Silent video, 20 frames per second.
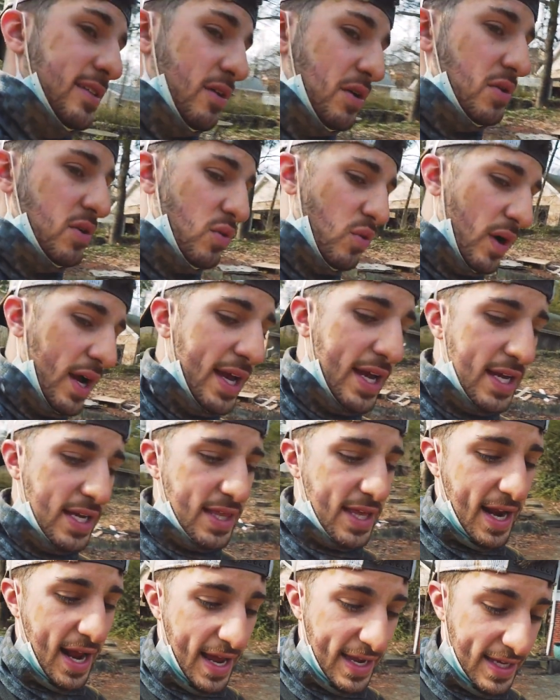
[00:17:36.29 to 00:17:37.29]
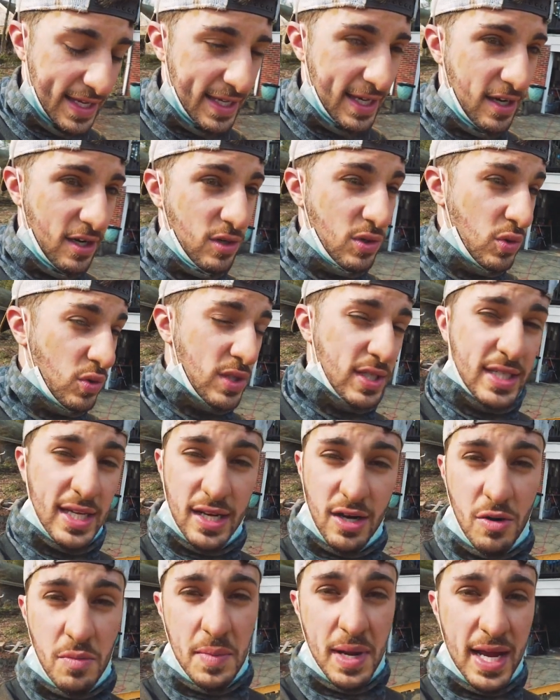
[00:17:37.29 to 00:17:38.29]
there a way that I can get a new
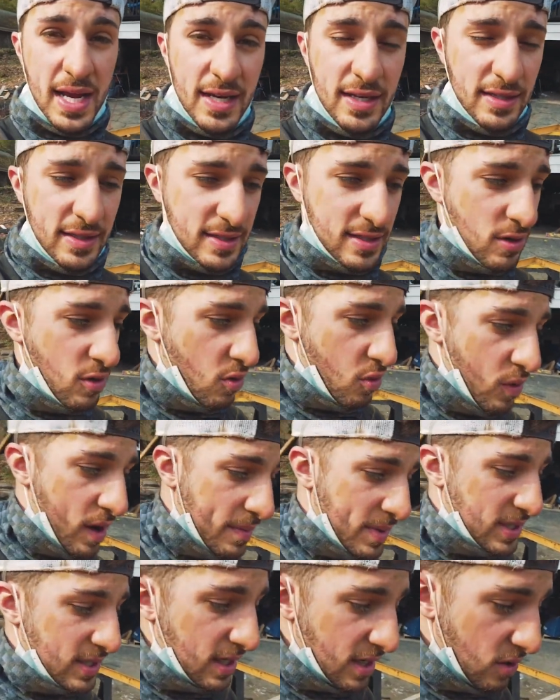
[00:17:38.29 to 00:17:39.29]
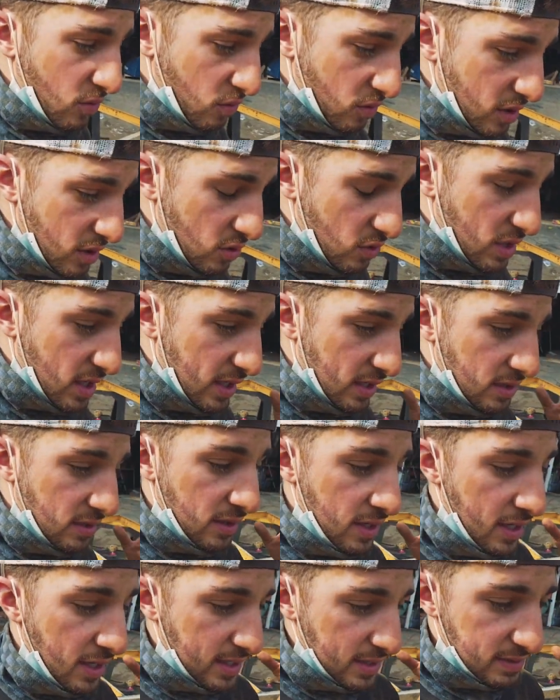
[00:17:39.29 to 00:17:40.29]
sticker made? Is there a website where you can
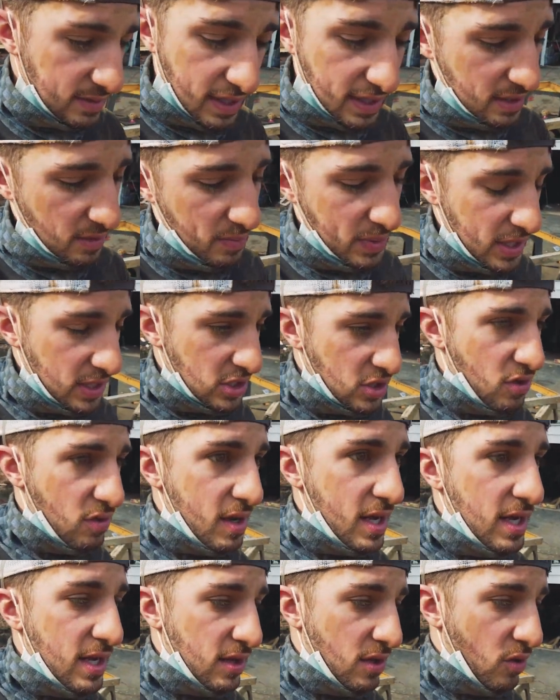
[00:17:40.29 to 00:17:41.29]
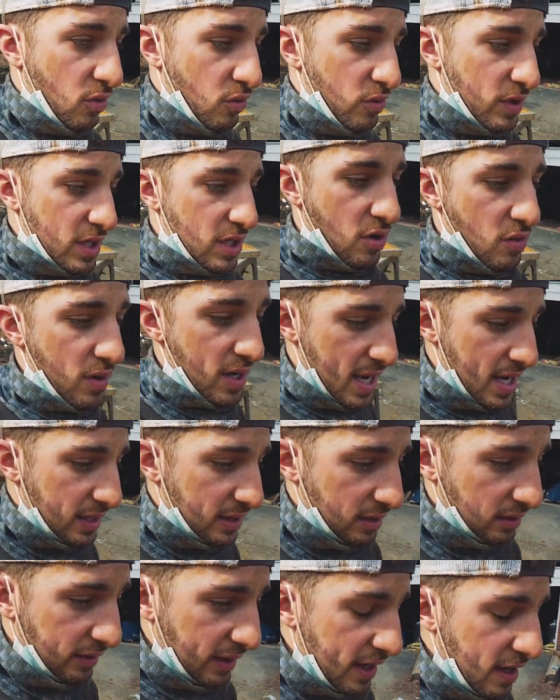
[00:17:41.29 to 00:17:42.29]
send a picture in and they'll recreate
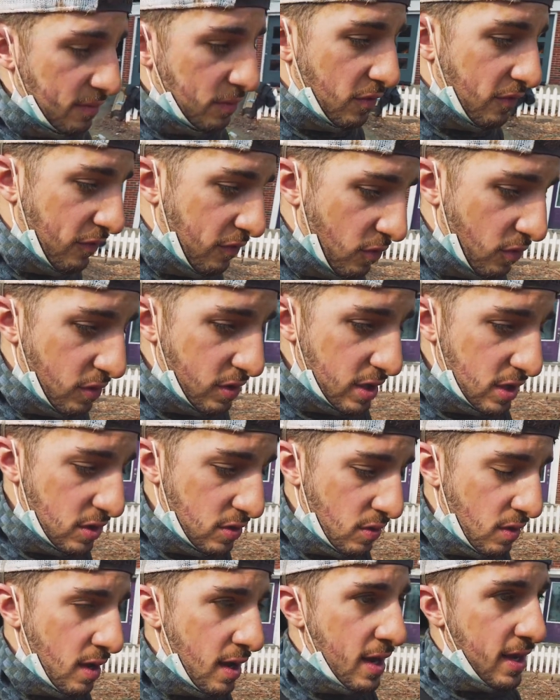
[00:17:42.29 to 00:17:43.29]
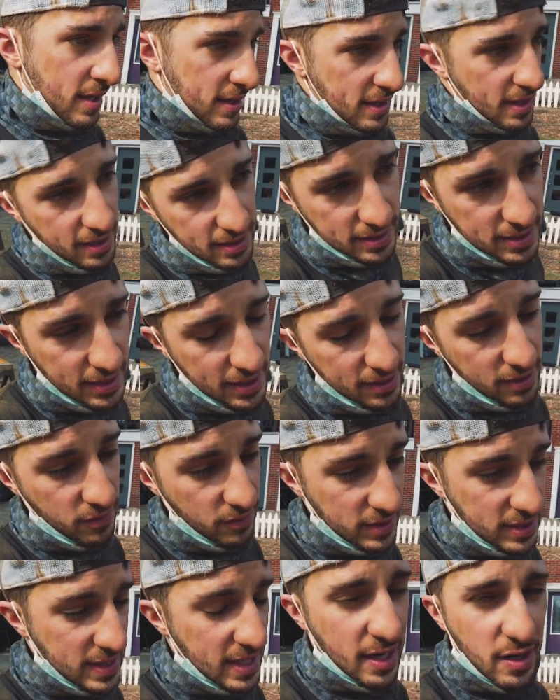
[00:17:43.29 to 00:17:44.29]
the label for you? Yes, I know
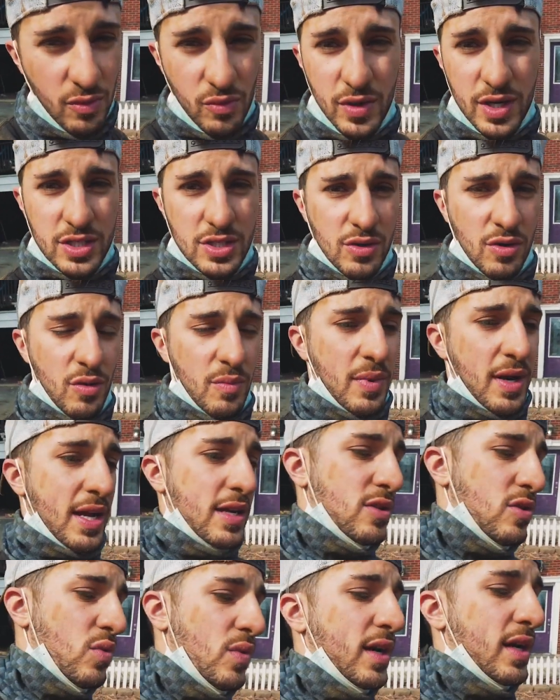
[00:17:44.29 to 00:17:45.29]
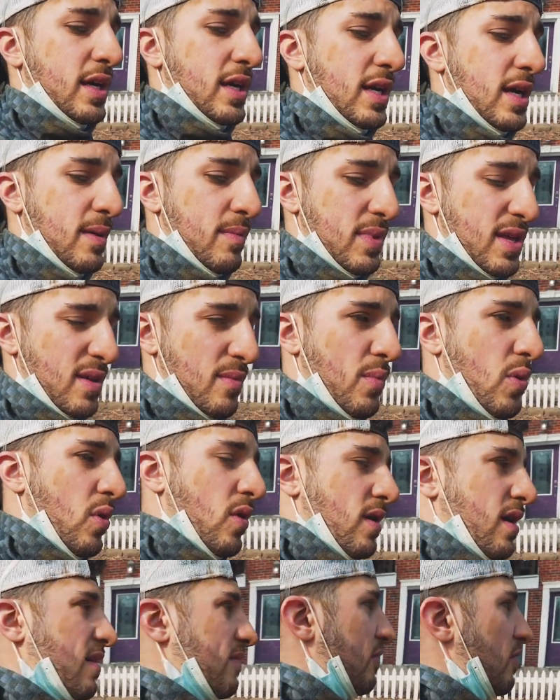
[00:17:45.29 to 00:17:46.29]
it's not original, but I do want to keep the
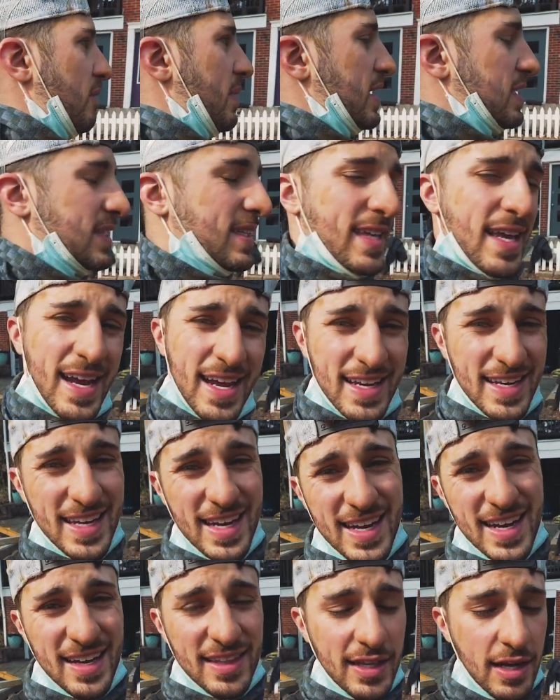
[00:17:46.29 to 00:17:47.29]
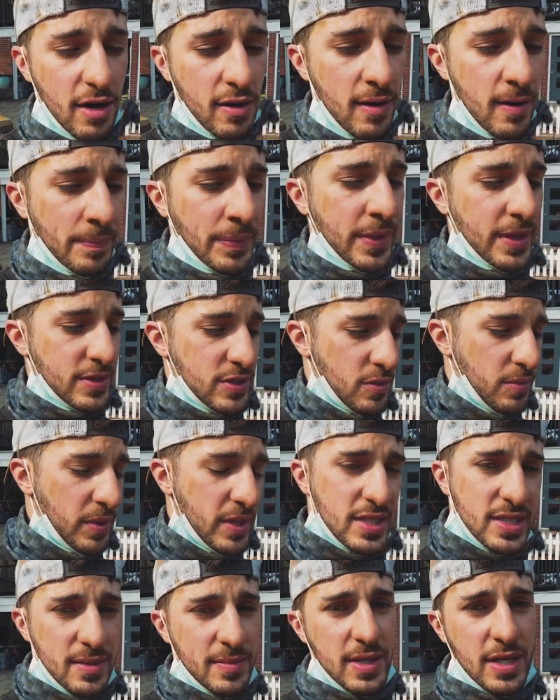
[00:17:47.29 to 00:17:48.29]
important information that I need on there. So
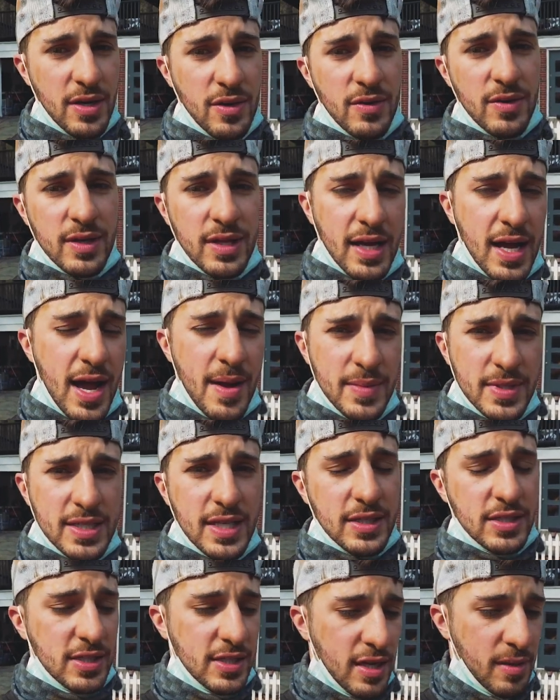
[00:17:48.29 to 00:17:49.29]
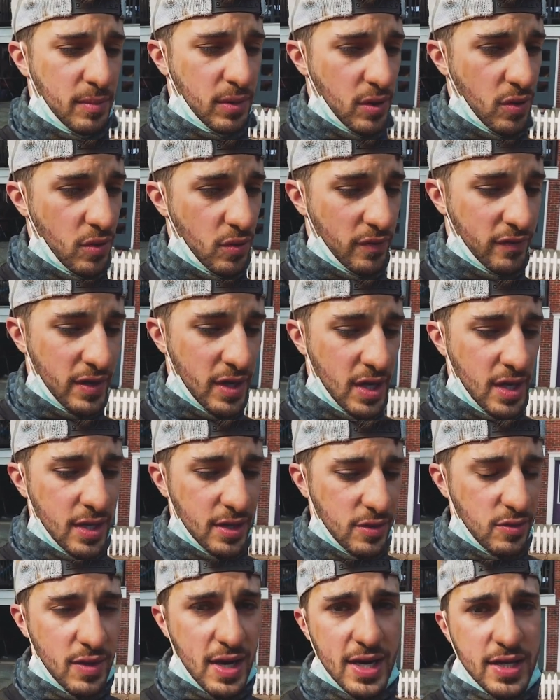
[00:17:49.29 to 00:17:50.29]
please let me know in the comment section down below if
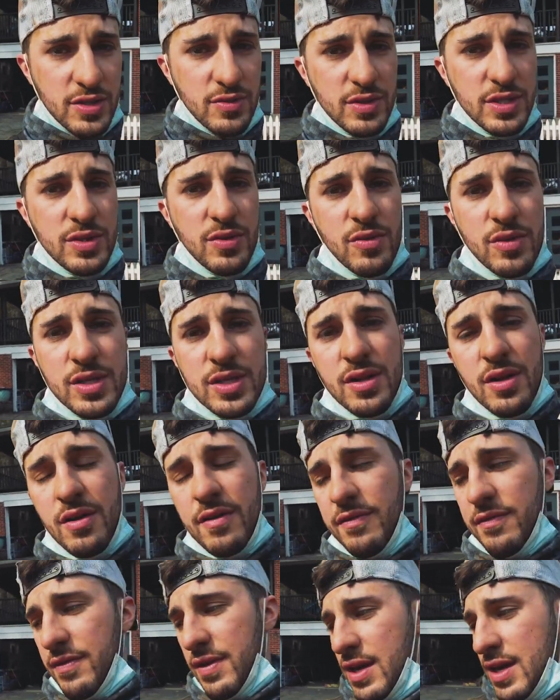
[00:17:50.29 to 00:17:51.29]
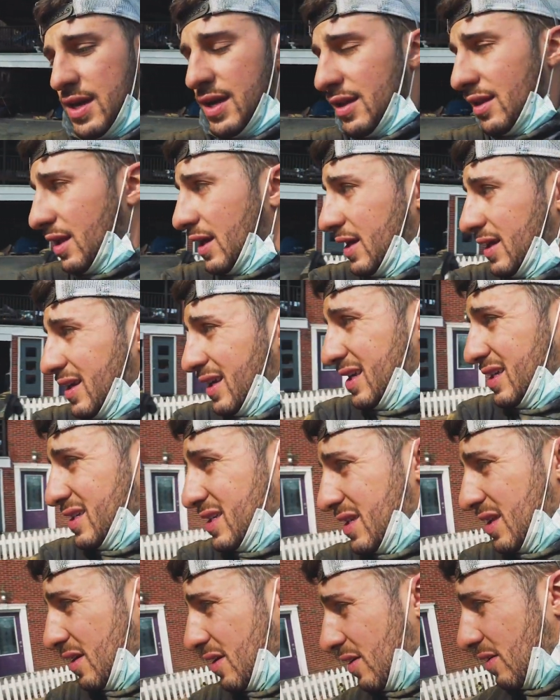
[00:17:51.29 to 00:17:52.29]
you guys restore stuff. Like,
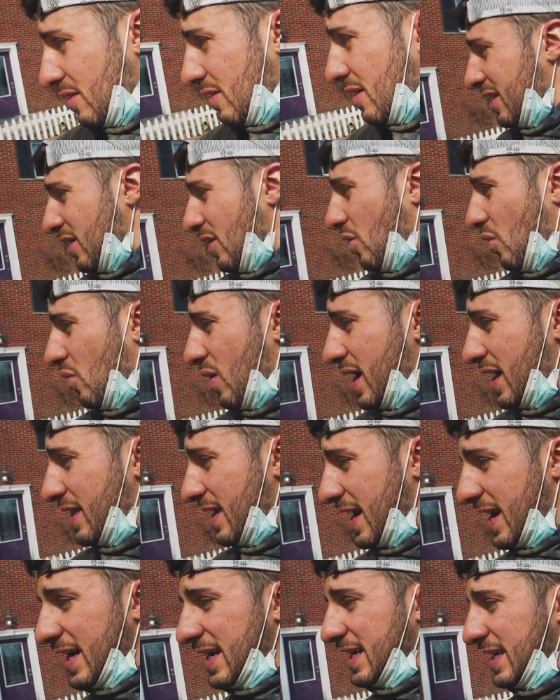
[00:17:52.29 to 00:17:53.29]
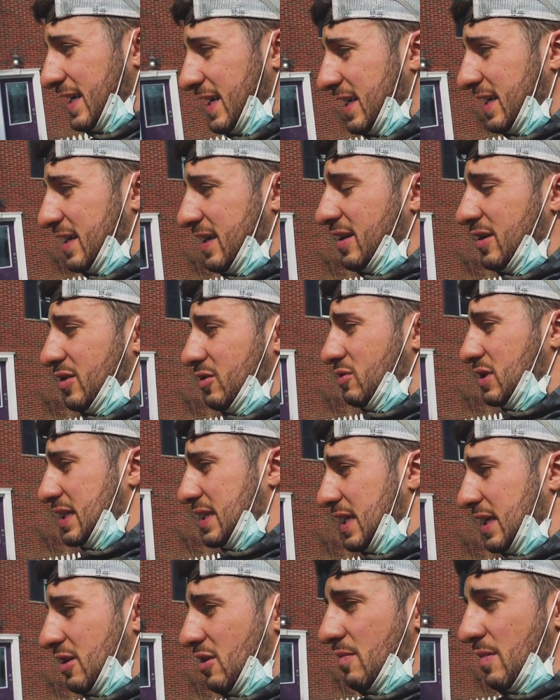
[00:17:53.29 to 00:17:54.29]
is there a way that I can get a new
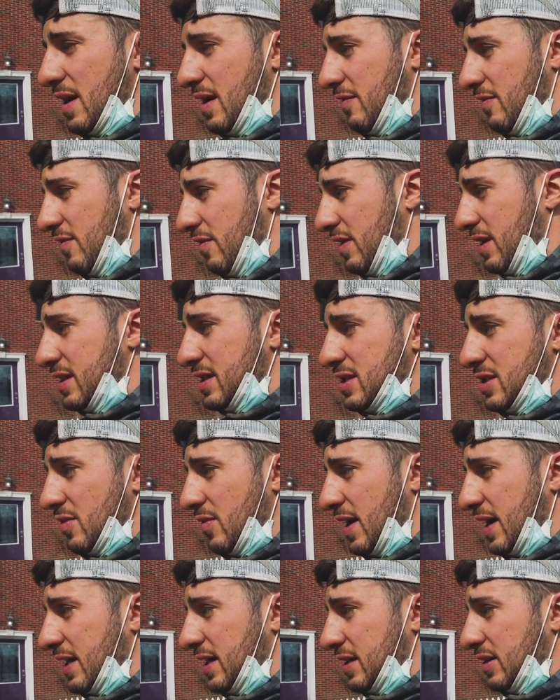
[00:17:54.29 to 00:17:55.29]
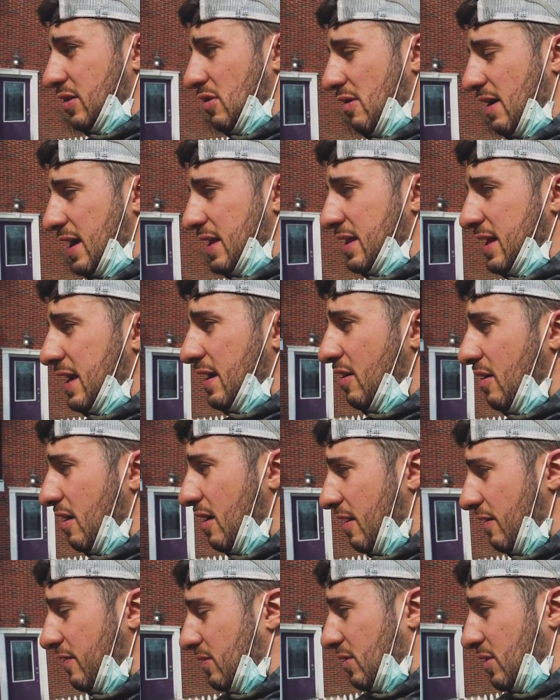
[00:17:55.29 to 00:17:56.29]
sticker made for this so I can grind that
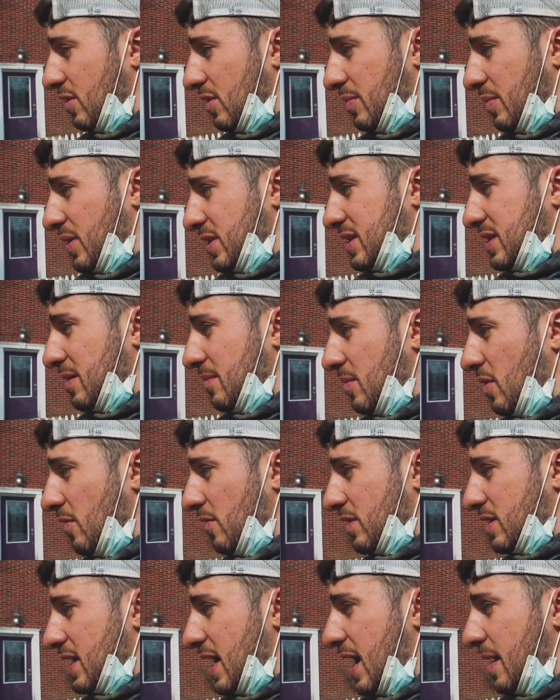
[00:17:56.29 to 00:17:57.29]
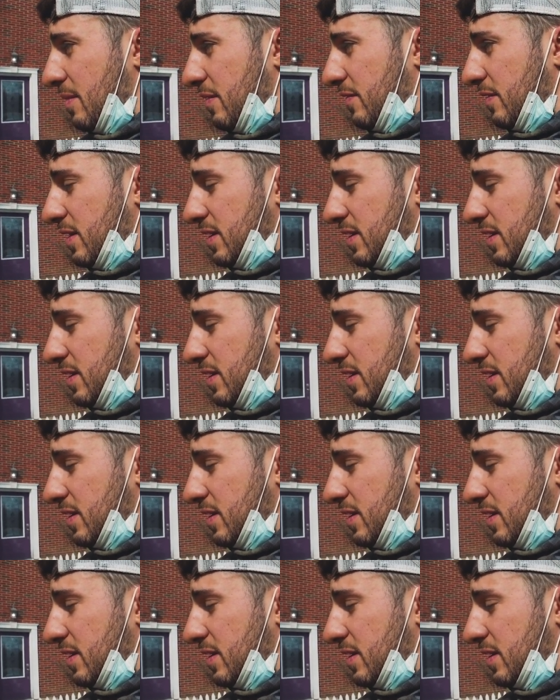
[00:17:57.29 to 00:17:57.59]
off or, or put something over top of